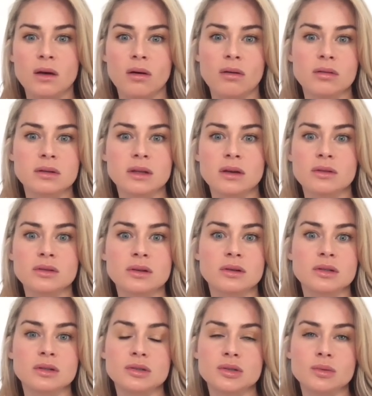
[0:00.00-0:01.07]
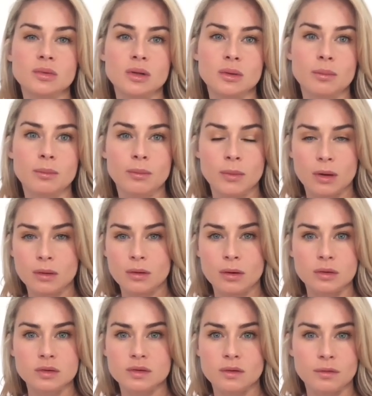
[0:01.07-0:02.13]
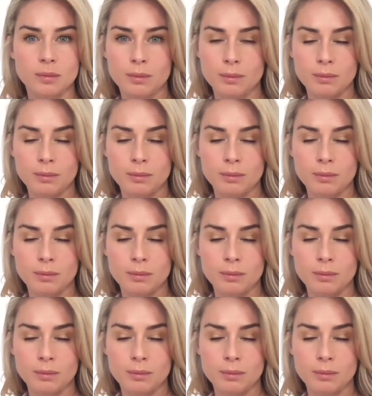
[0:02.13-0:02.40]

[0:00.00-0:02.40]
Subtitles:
all the other usual cost of